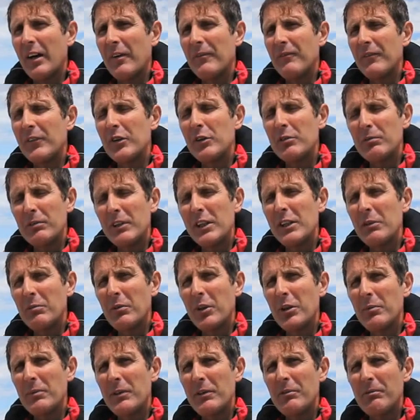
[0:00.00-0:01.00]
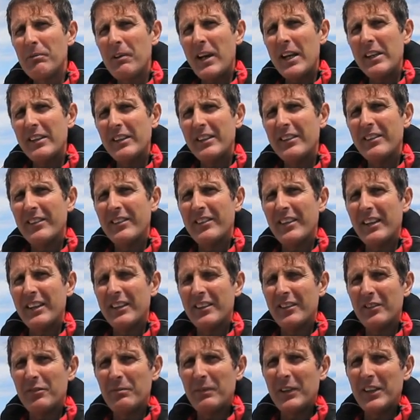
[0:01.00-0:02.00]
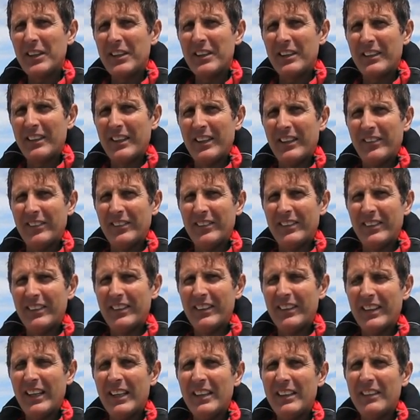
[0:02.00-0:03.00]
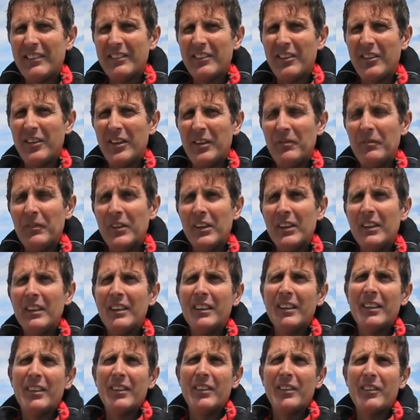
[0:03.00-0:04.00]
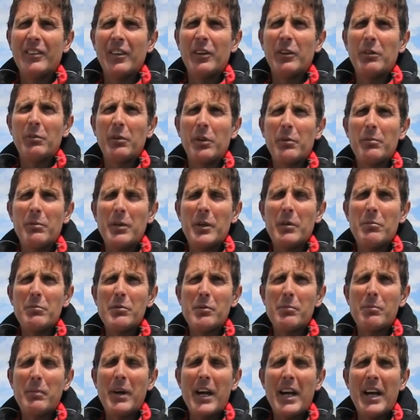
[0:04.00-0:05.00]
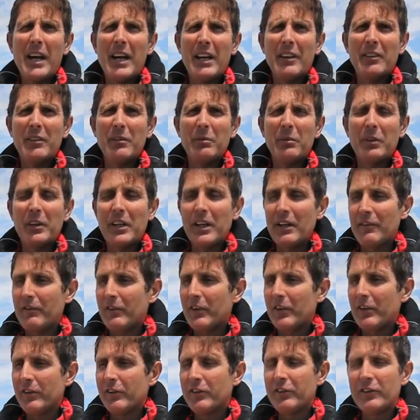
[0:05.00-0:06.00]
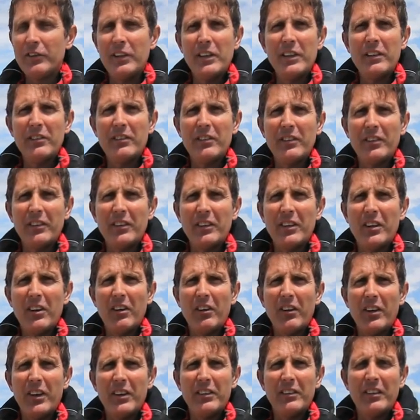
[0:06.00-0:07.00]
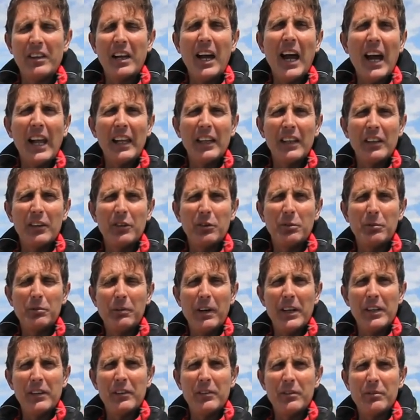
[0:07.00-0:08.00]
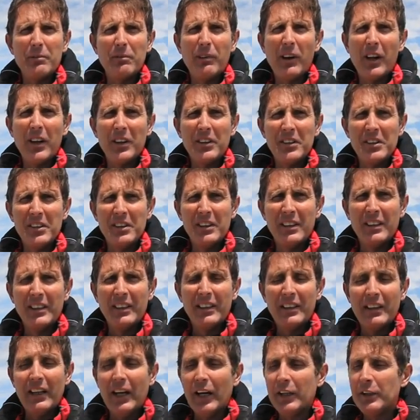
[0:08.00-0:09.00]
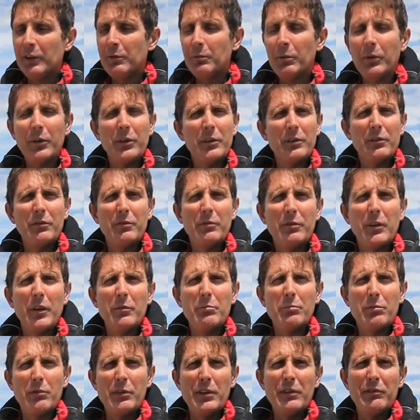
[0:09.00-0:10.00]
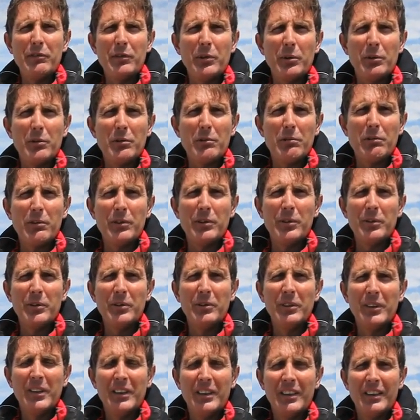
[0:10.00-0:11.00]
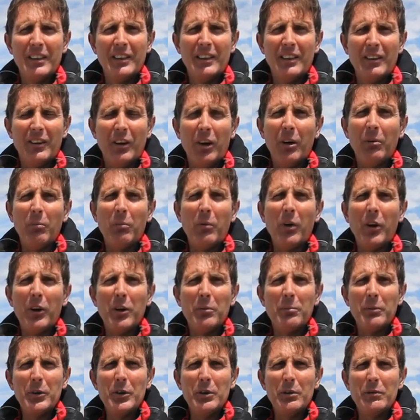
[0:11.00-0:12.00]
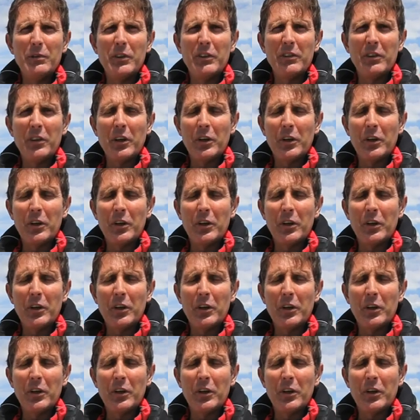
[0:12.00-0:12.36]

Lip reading: you really want to be ready to take the spinnaker down at any time. So you want to be prepared, you want to have the sheets and guys and halyard all ready to run, and you want to have briefed your crew on what the manoeuvres